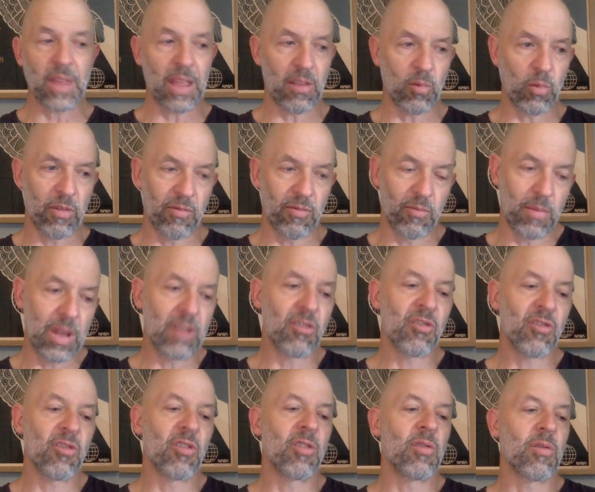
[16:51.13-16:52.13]
As we've
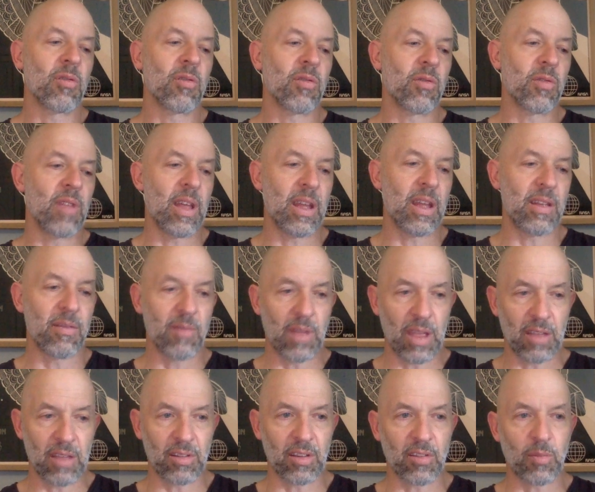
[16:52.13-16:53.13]
mentioned and
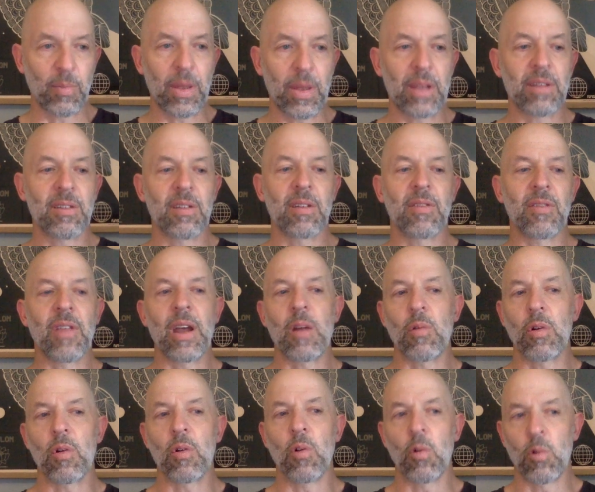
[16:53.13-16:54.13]
as expected, they
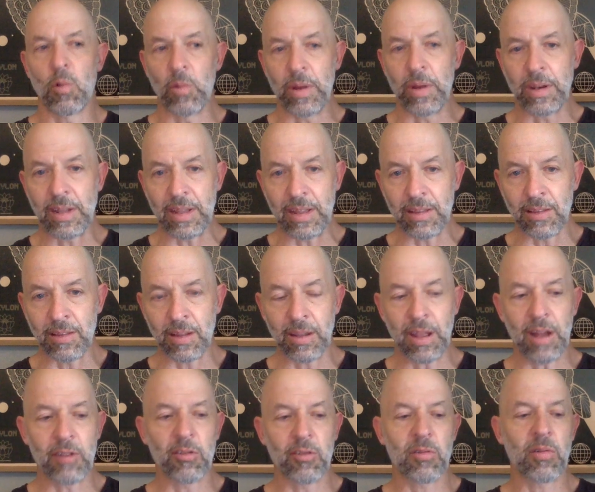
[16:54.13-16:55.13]
were already in the
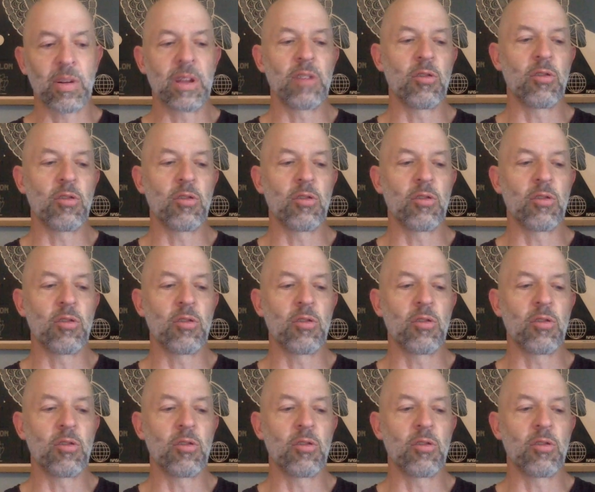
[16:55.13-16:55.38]
country.